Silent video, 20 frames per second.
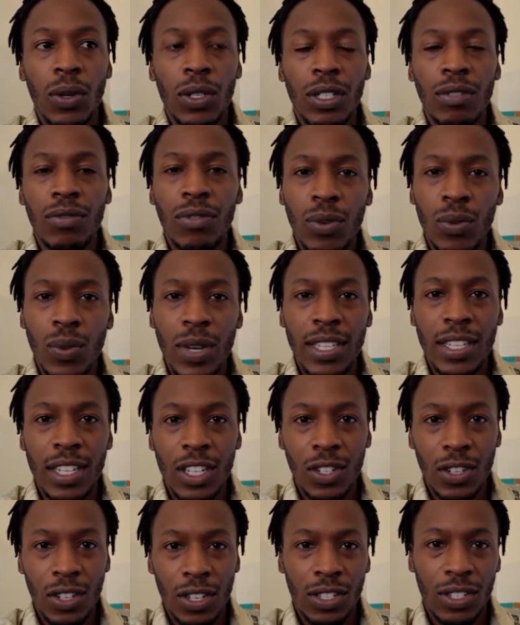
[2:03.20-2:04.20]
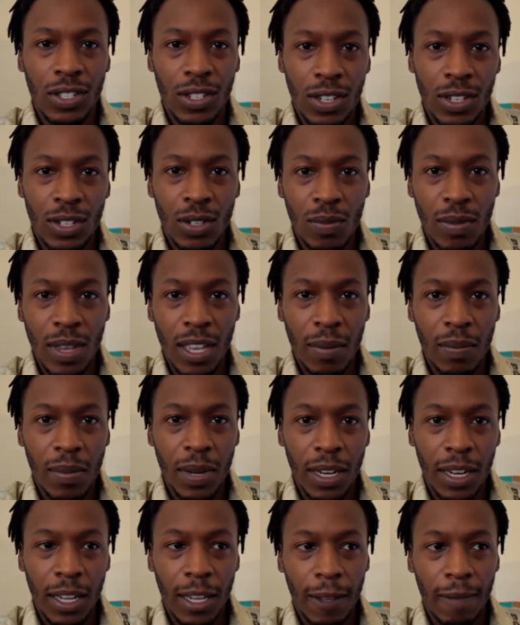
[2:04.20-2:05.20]
are different ways that you can start to make
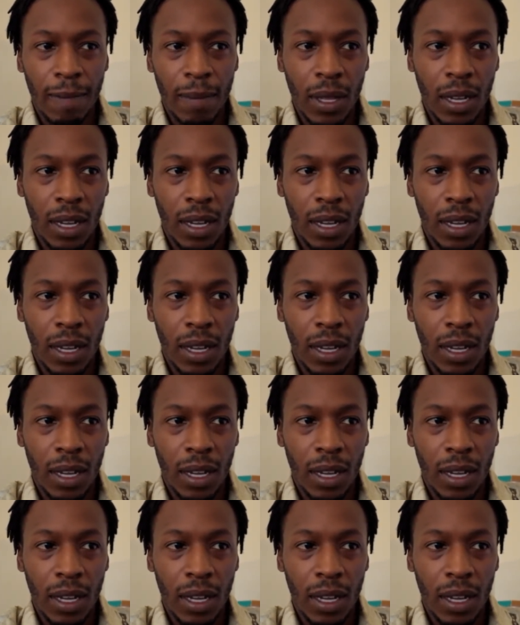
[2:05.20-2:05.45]
money.